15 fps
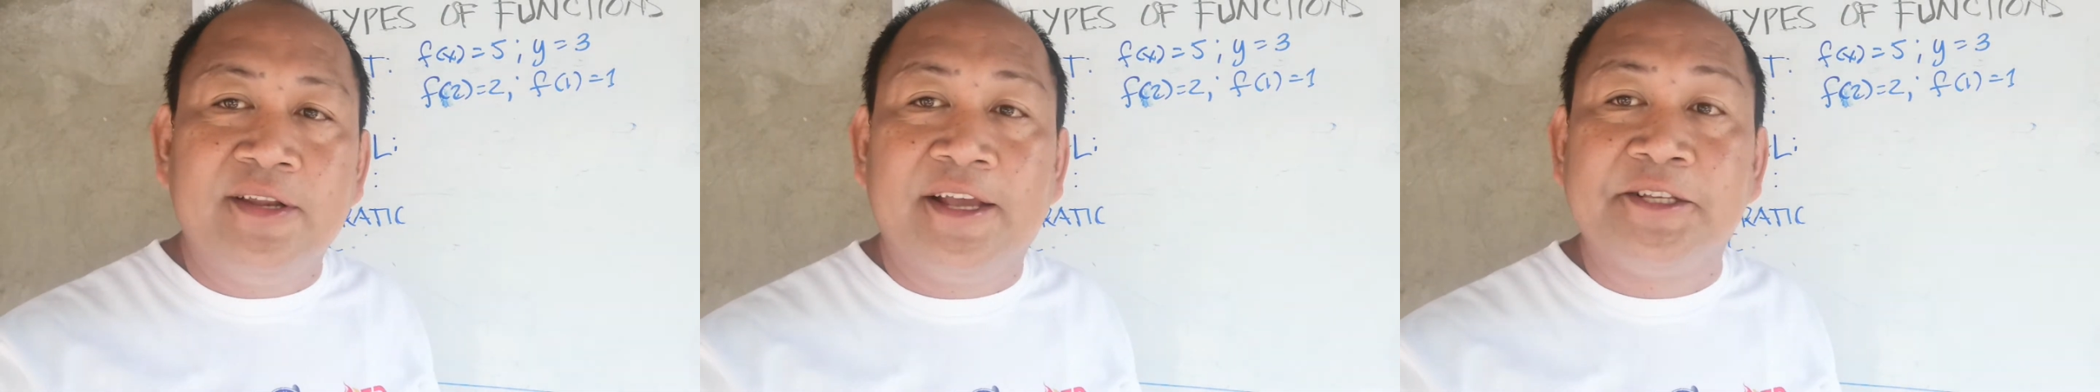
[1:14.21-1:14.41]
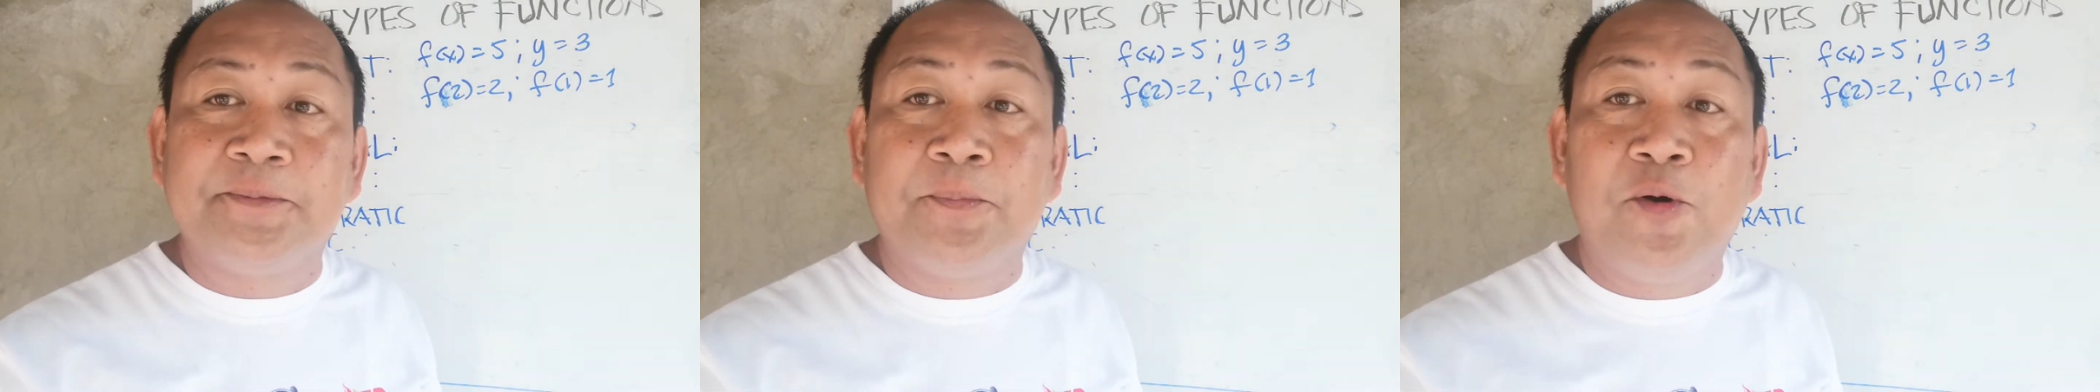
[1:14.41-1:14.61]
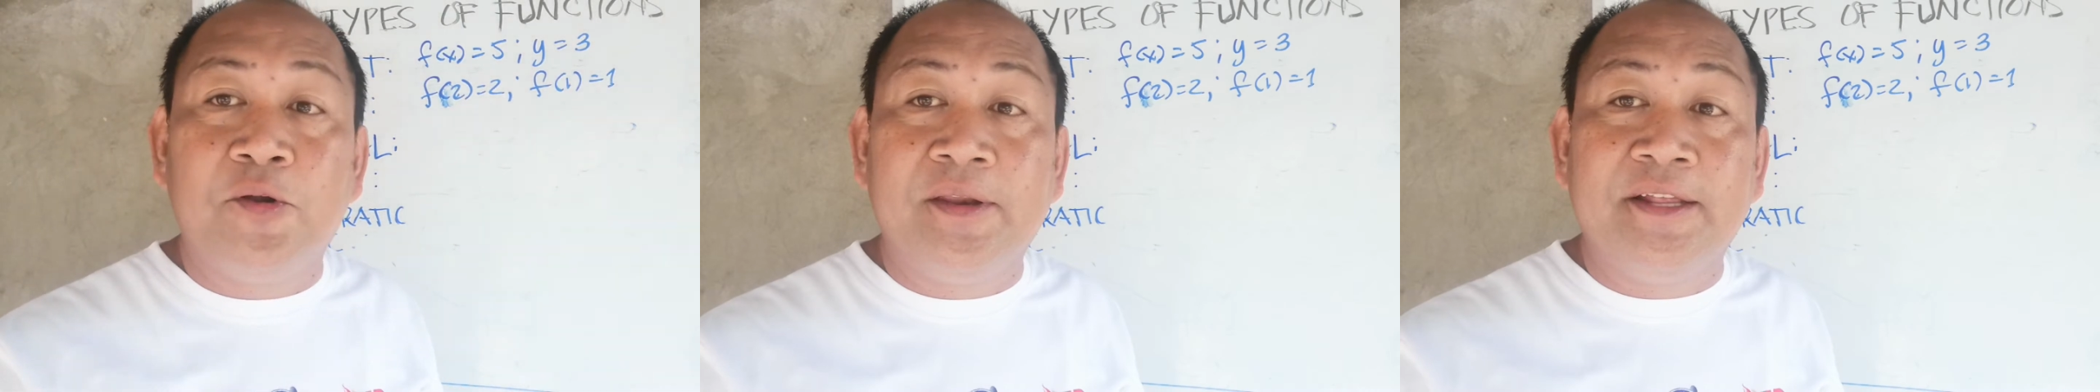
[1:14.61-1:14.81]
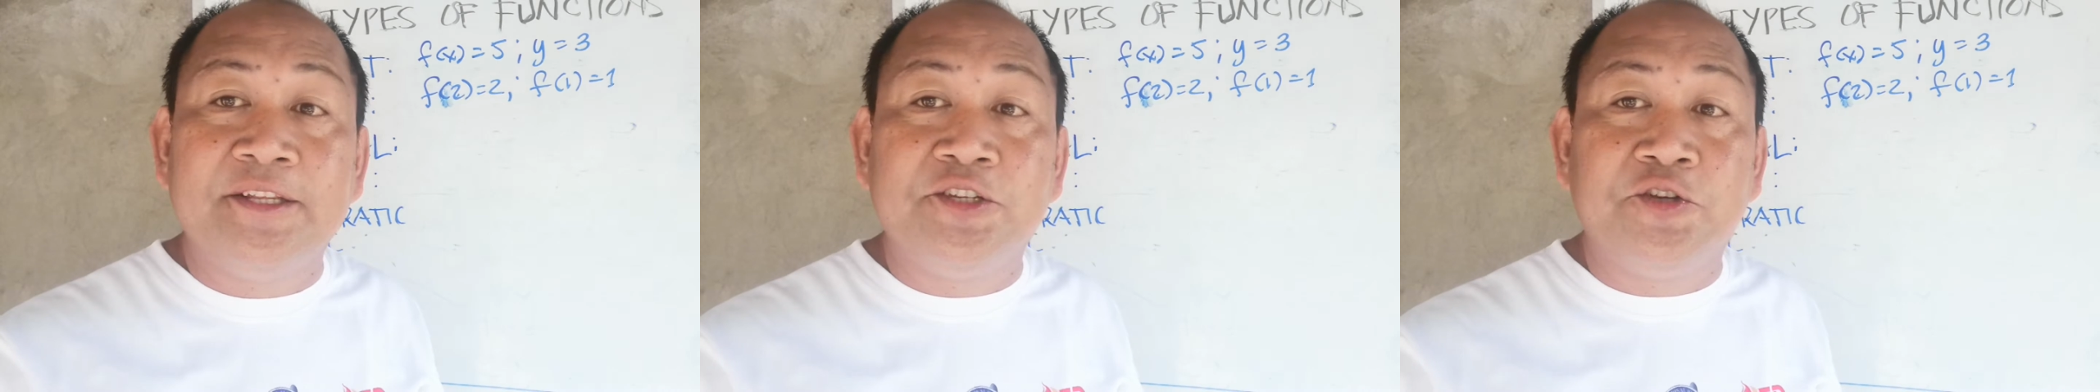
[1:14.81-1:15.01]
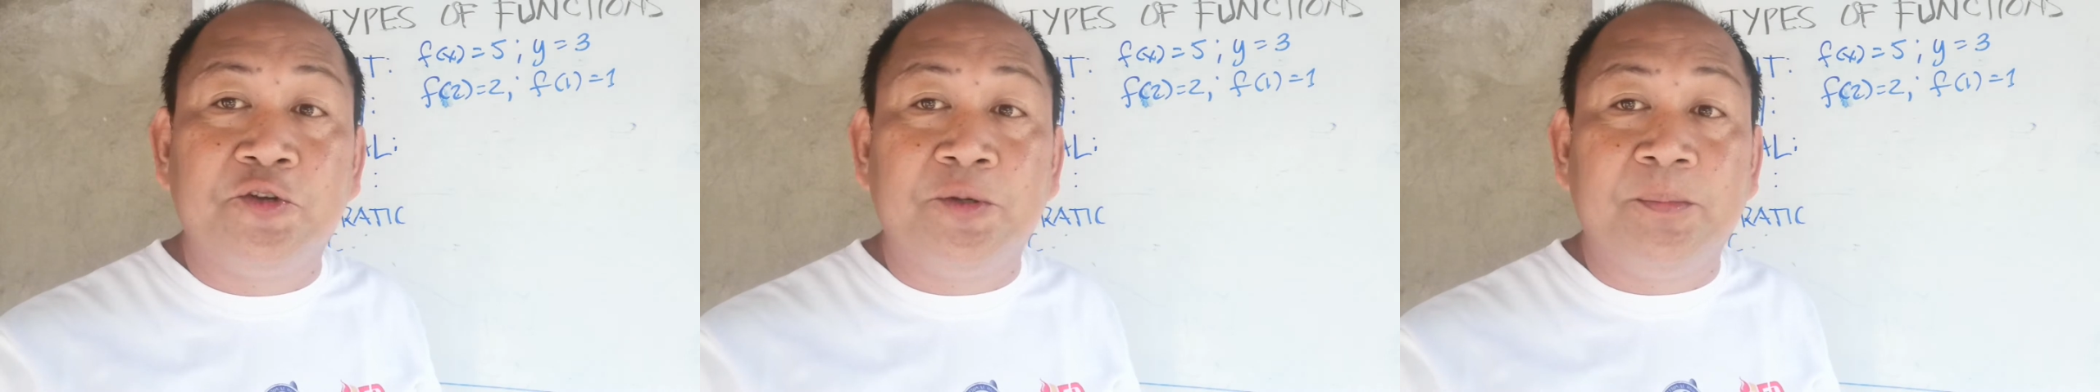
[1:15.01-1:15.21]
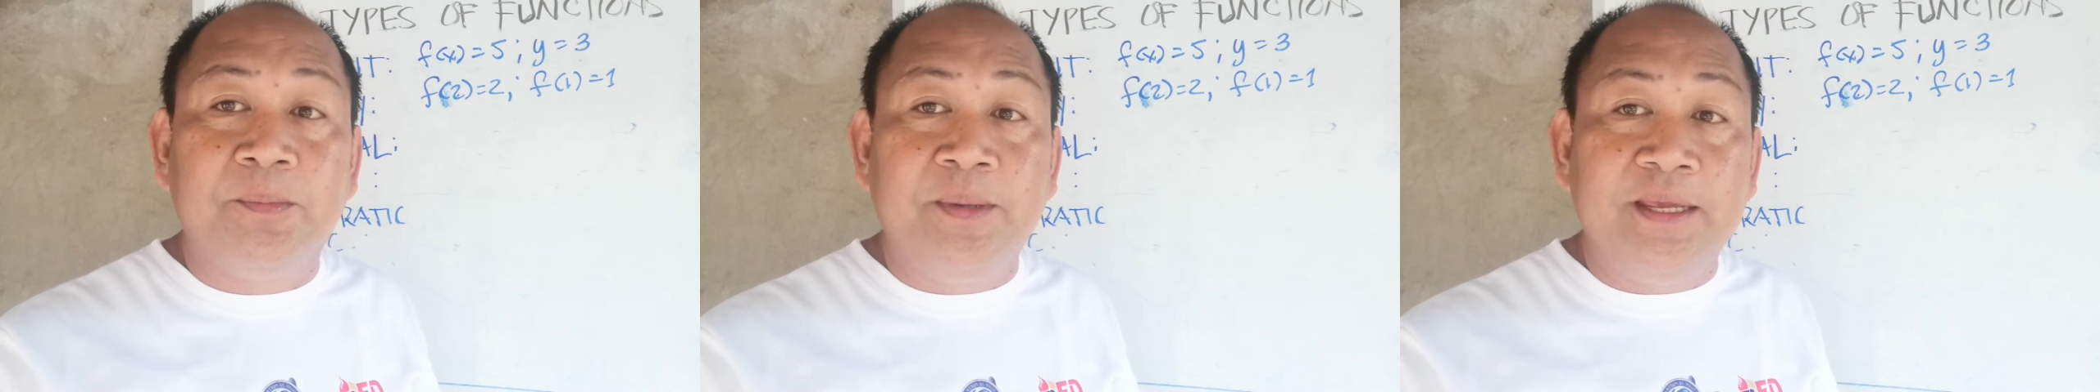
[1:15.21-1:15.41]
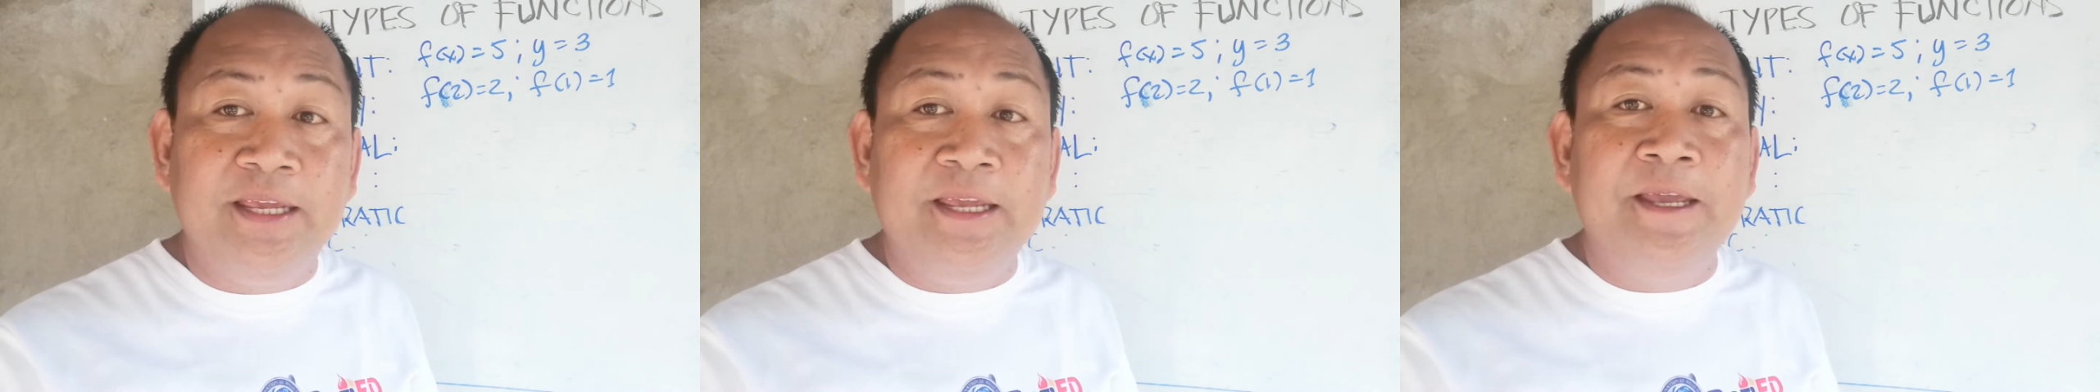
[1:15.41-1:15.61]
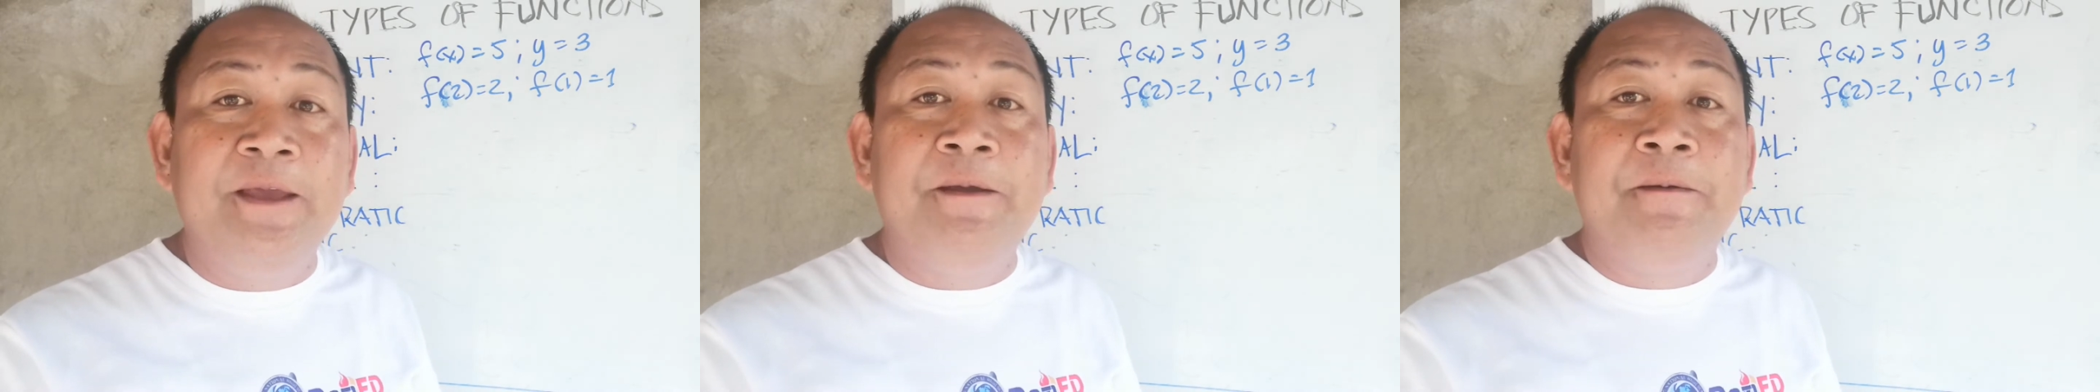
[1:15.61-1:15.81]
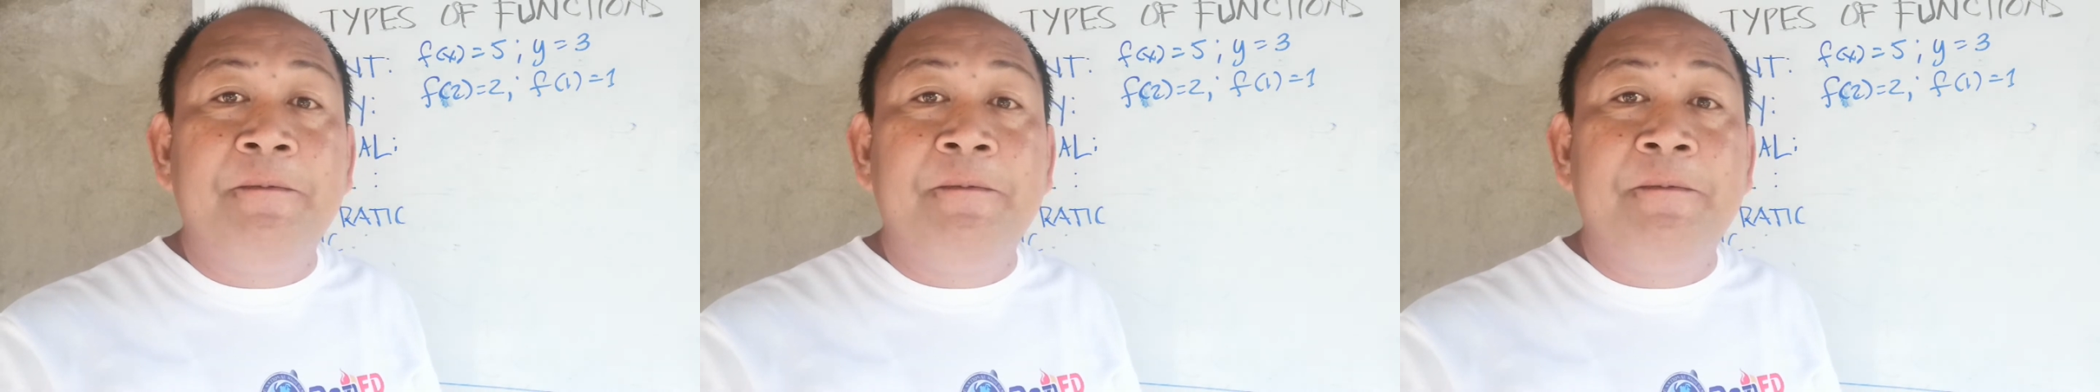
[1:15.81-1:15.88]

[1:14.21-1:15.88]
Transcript: the exponent should be